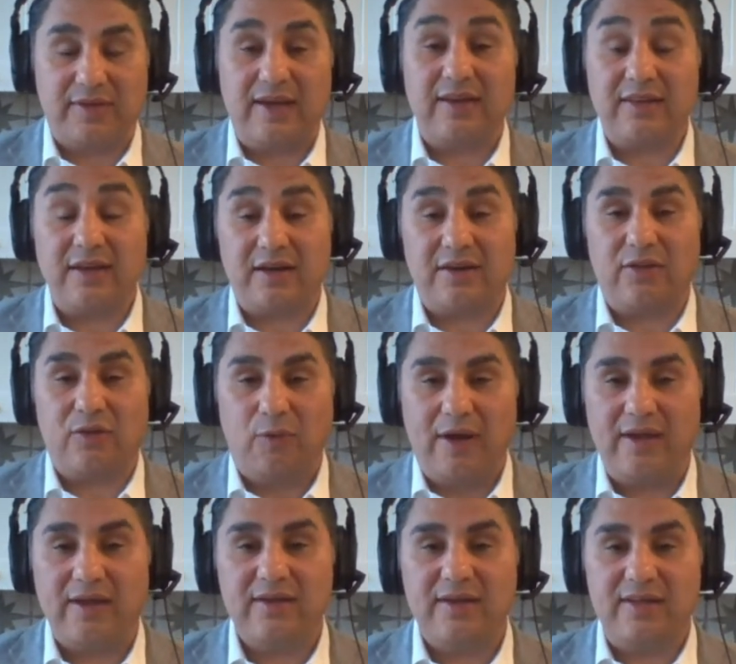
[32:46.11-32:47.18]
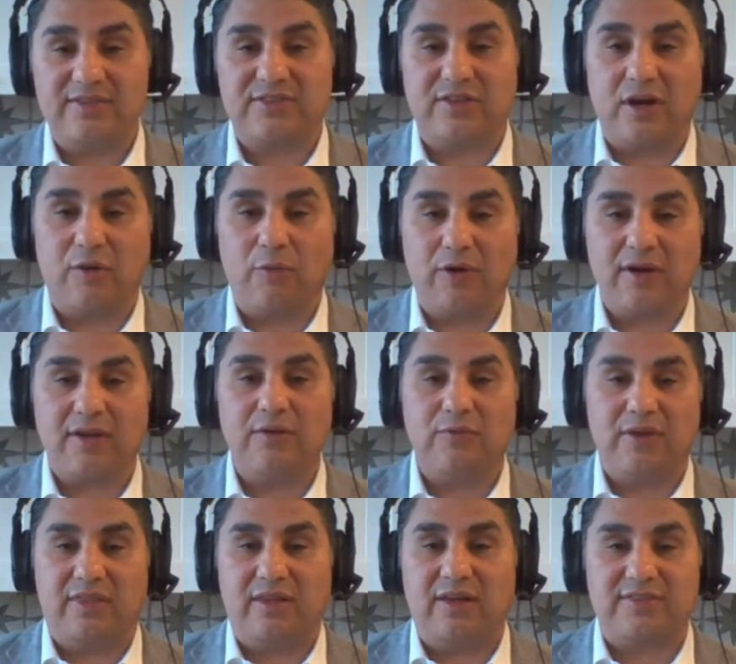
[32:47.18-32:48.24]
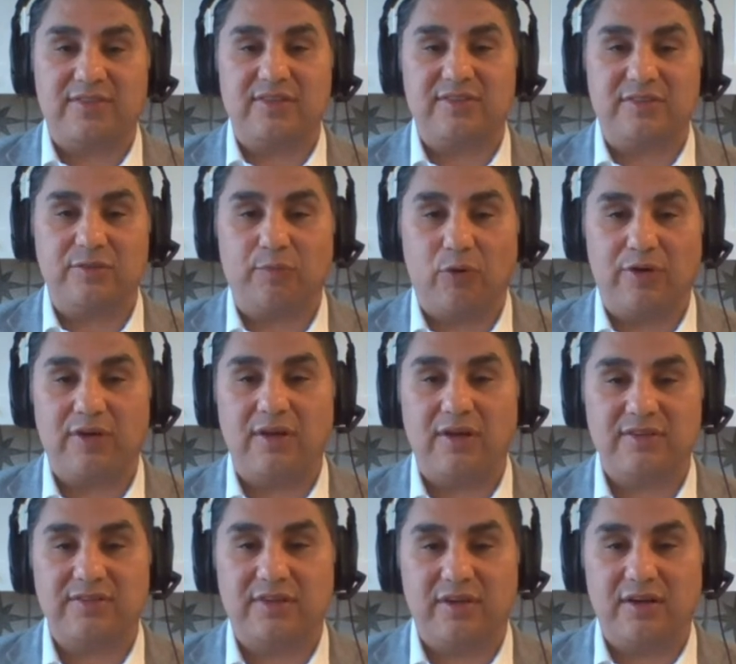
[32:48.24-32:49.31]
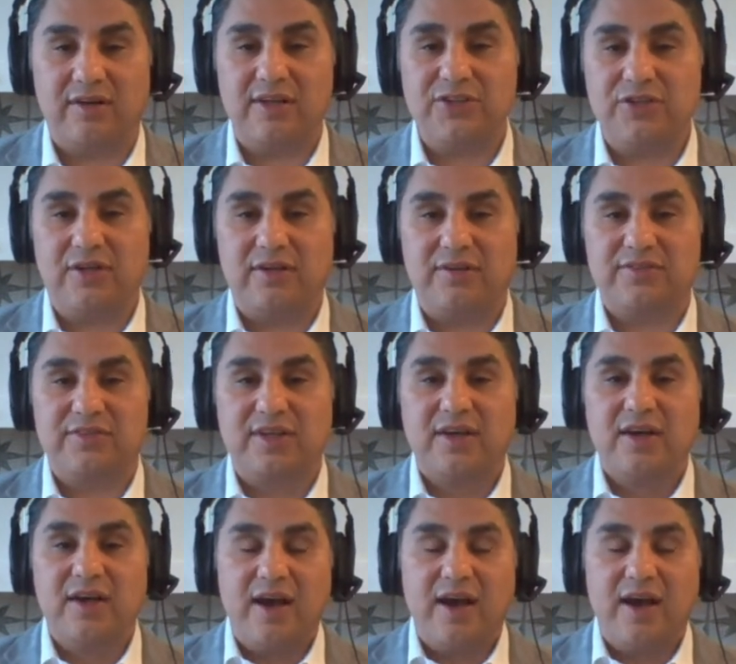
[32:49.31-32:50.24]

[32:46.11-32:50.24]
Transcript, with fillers: getting out of the way and start working with us and supporting us in our initiatives.